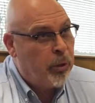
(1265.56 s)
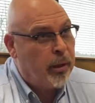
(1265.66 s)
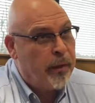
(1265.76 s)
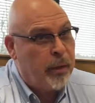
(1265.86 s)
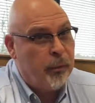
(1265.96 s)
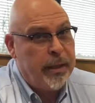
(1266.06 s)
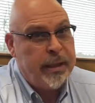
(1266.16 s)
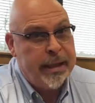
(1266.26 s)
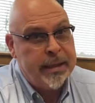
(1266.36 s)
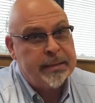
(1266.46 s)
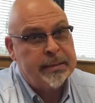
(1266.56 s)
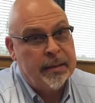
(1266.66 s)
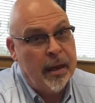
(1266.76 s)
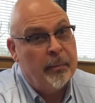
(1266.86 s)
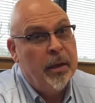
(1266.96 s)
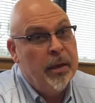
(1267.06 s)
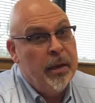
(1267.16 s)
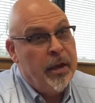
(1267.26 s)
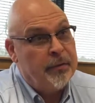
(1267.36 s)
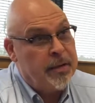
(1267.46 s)
that we get some
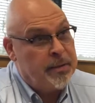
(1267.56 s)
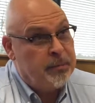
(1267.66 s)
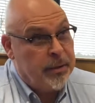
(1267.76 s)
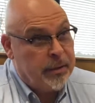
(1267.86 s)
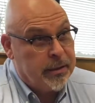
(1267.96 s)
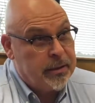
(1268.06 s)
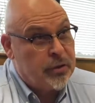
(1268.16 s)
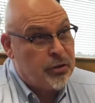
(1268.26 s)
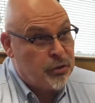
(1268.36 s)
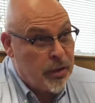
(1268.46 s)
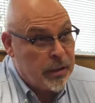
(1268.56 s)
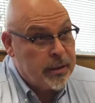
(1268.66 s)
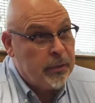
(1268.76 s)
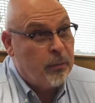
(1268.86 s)
of these buildings constructed.